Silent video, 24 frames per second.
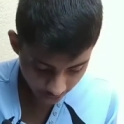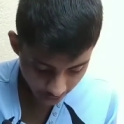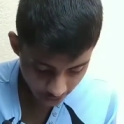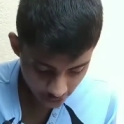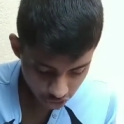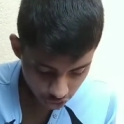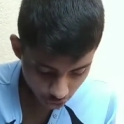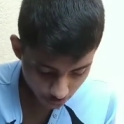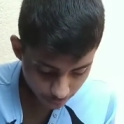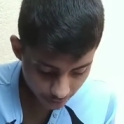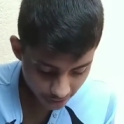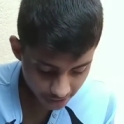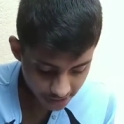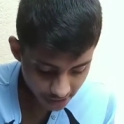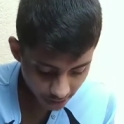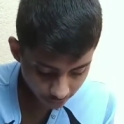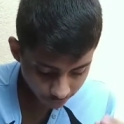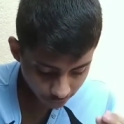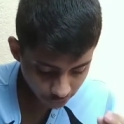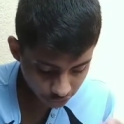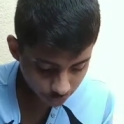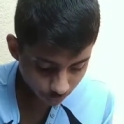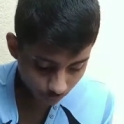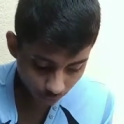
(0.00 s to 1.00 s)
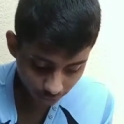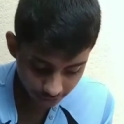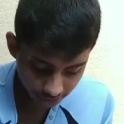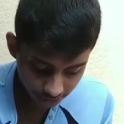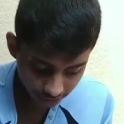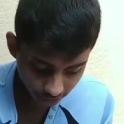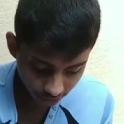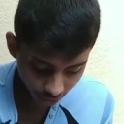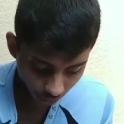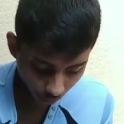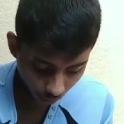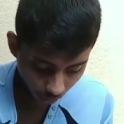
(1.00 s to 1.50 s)
As Obadiah was
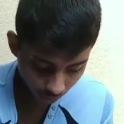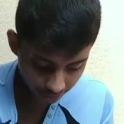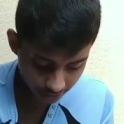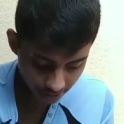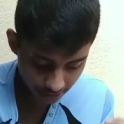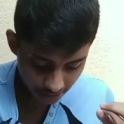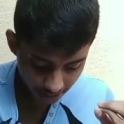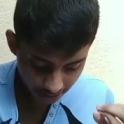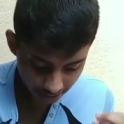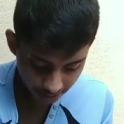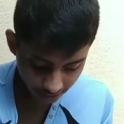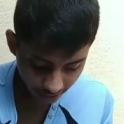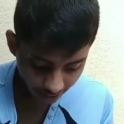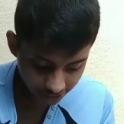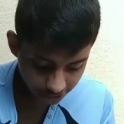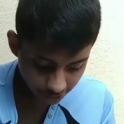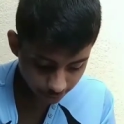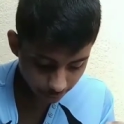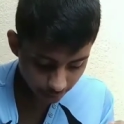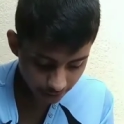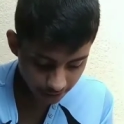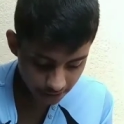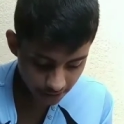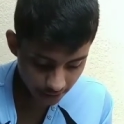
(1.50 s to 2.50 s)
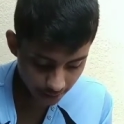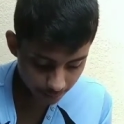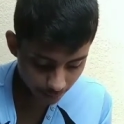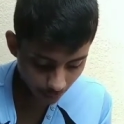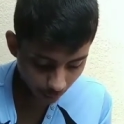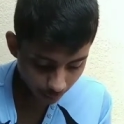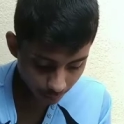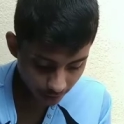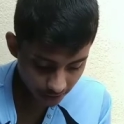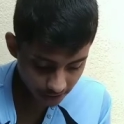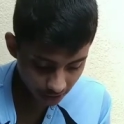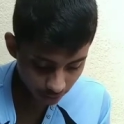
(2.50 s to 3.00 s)
walking along, Elijah met him.
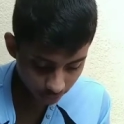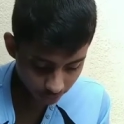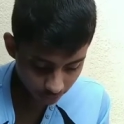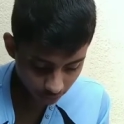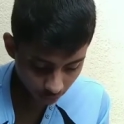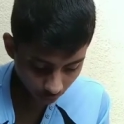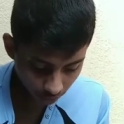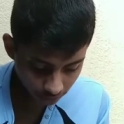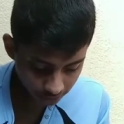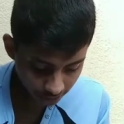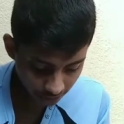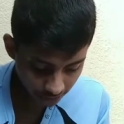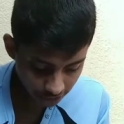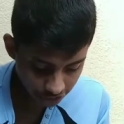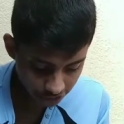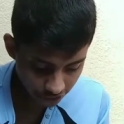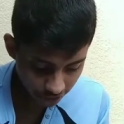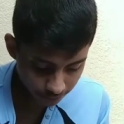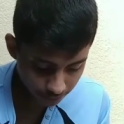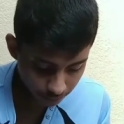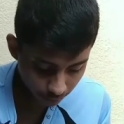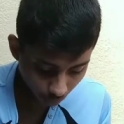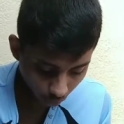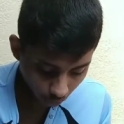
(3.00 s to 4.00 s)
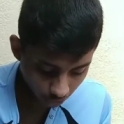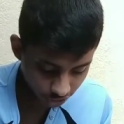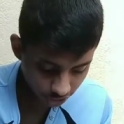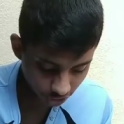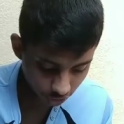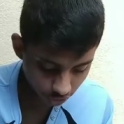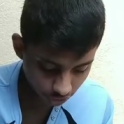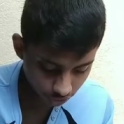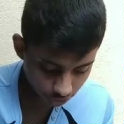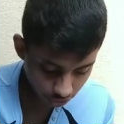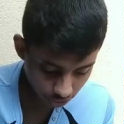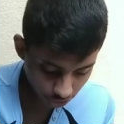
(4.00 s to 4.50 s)
Obadiah recognized him, bowed
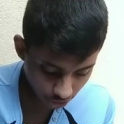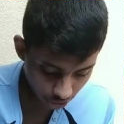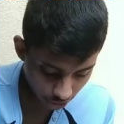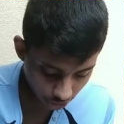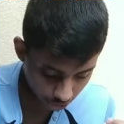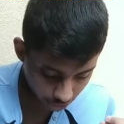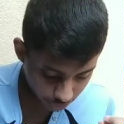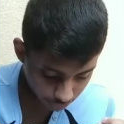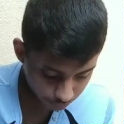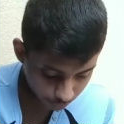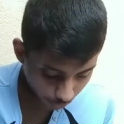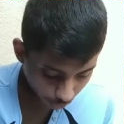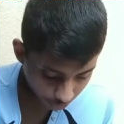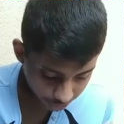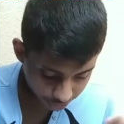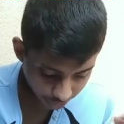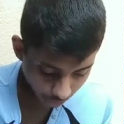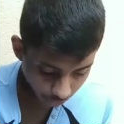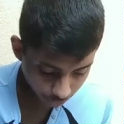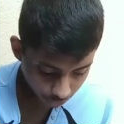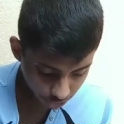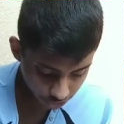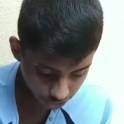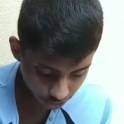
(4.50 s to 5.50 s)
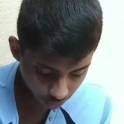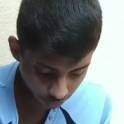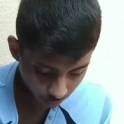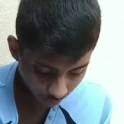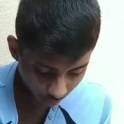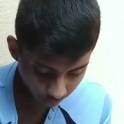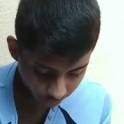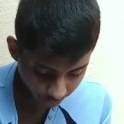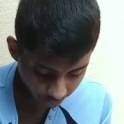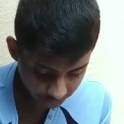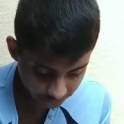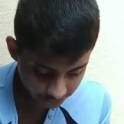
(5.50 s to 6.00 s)
down, bowed down to the
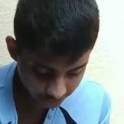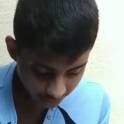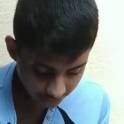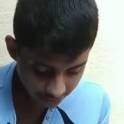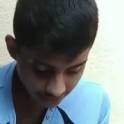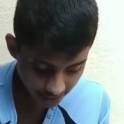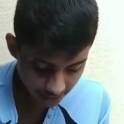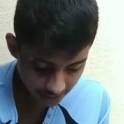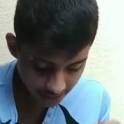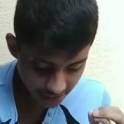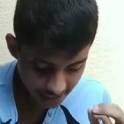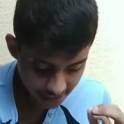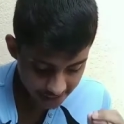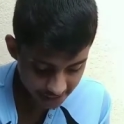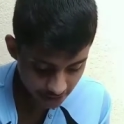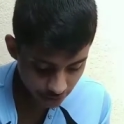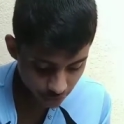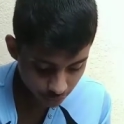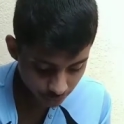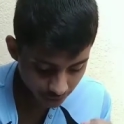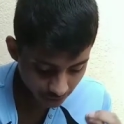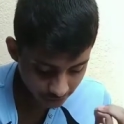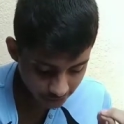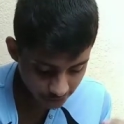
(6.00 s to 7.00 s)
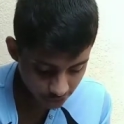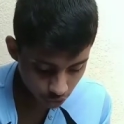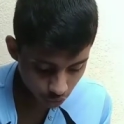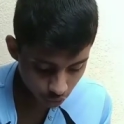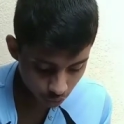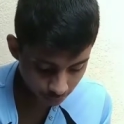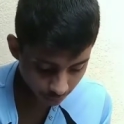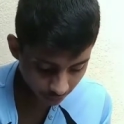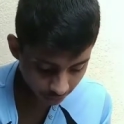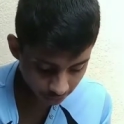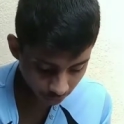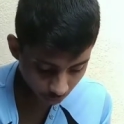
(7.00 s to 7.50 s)
ground, and said, Is it really
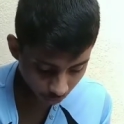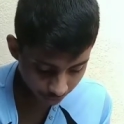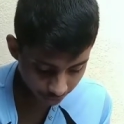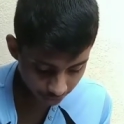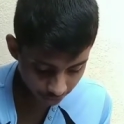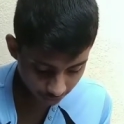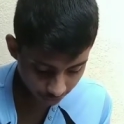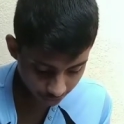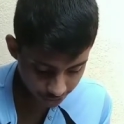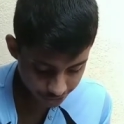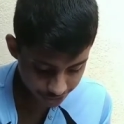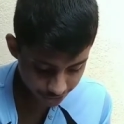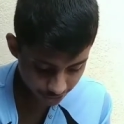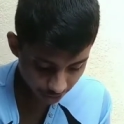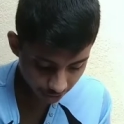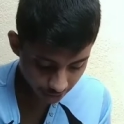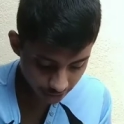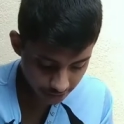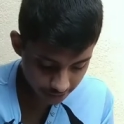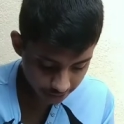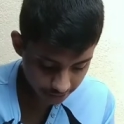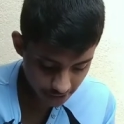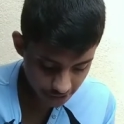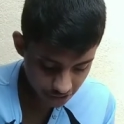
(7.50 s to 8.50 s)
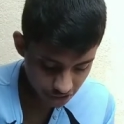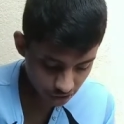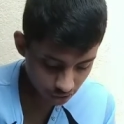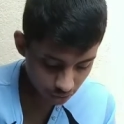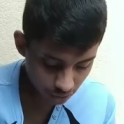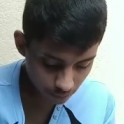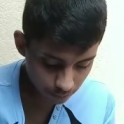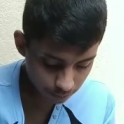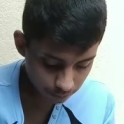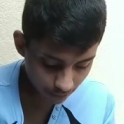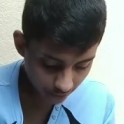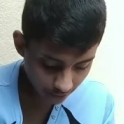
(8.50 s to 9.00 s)
you, my lord Elijah? Yes, he
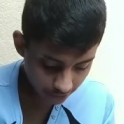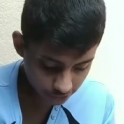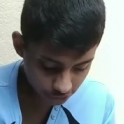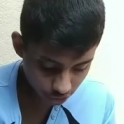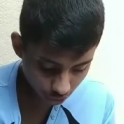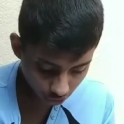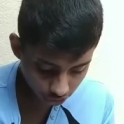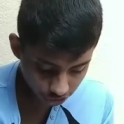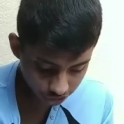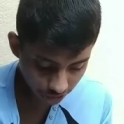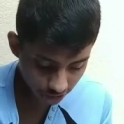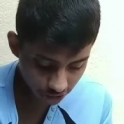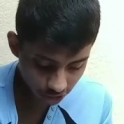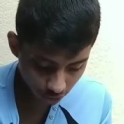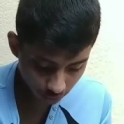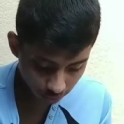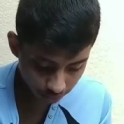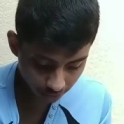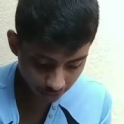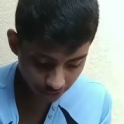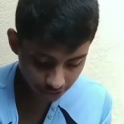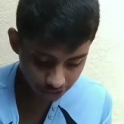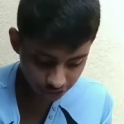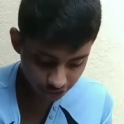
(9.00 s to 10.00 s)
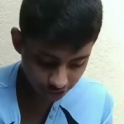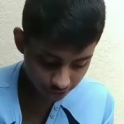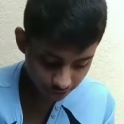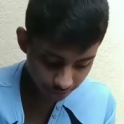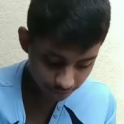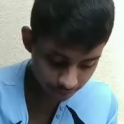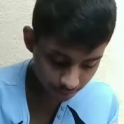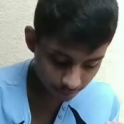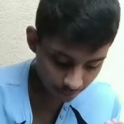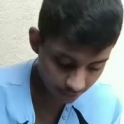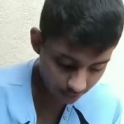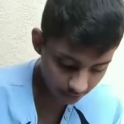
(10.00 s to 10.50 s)
replied, Go tell your master,
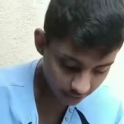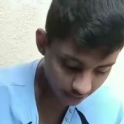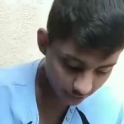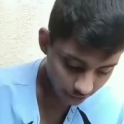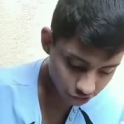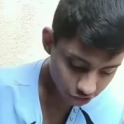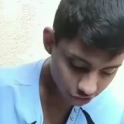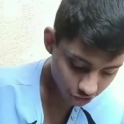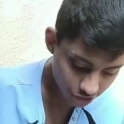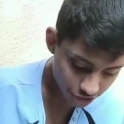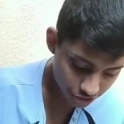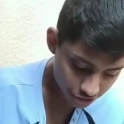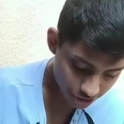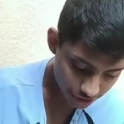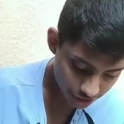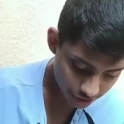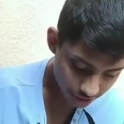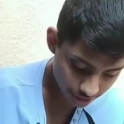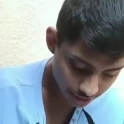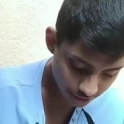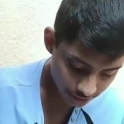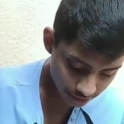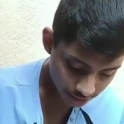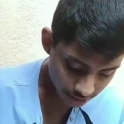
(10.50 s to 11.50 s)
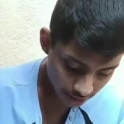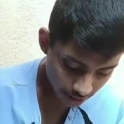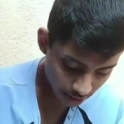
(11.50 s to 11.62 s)
Elijah is here.